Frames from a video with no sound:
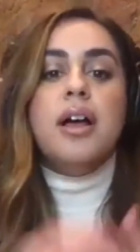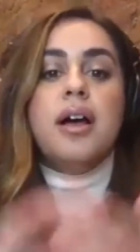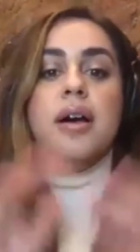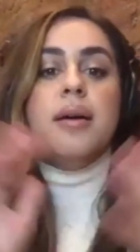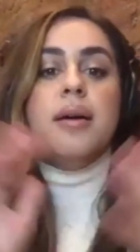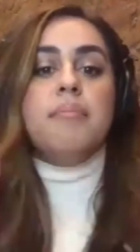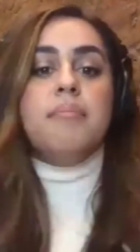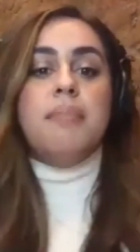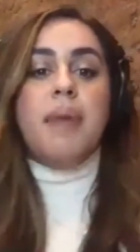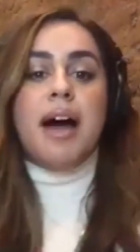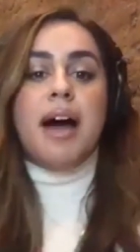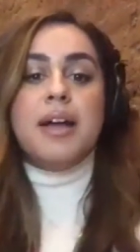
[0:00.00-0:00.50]

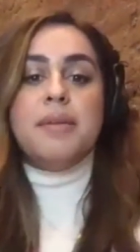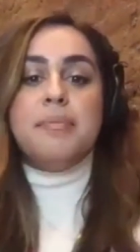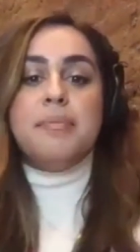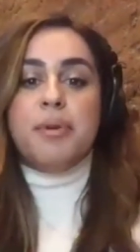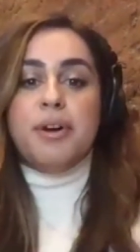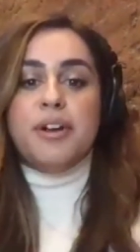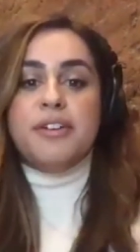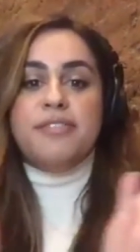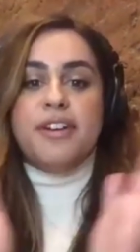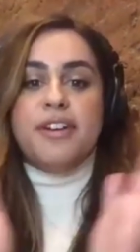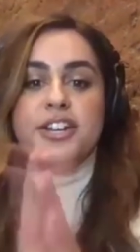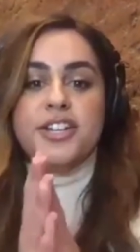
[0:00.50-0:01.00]
my
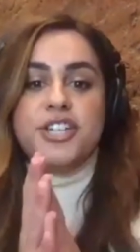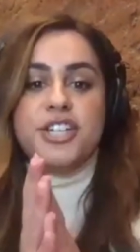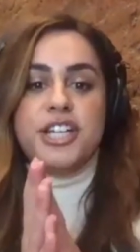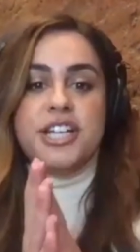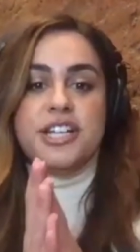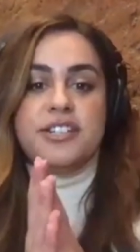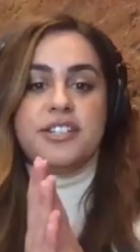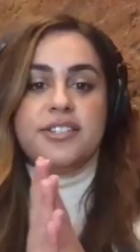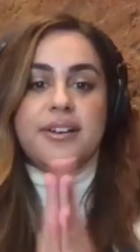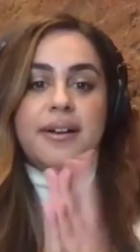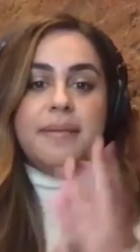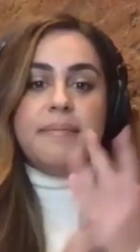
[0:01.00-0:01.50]
boyfriend
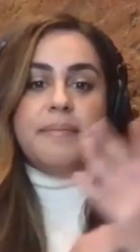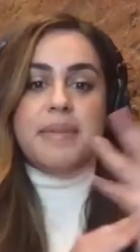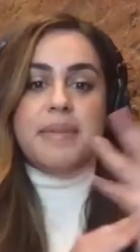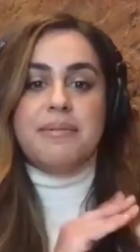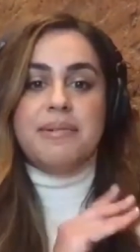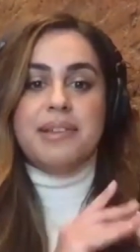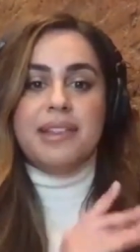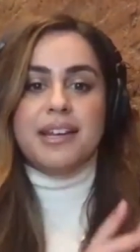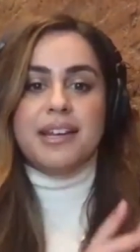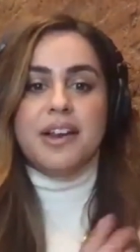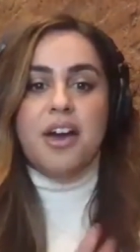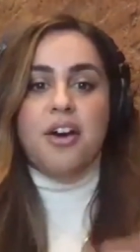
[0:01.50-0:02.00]
cheats on me
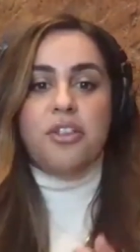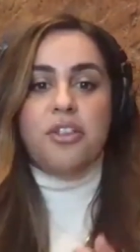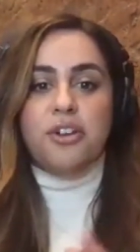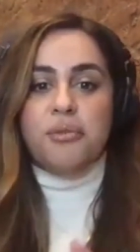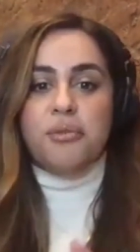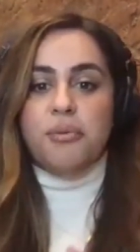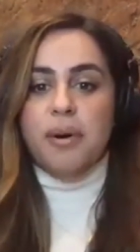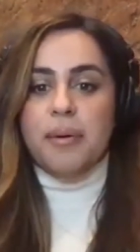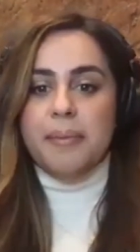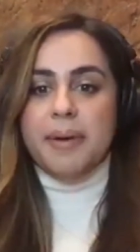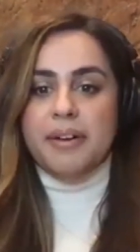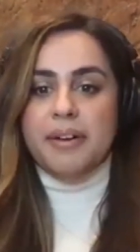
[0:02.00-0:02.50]
with another
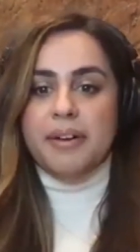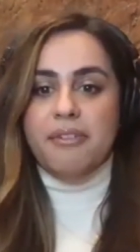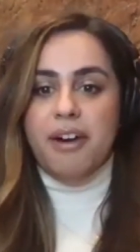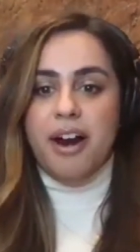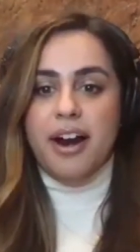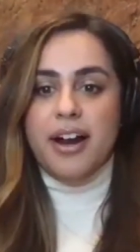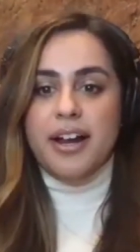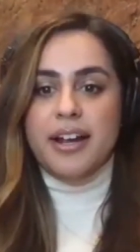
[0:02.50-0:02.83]
woman, right?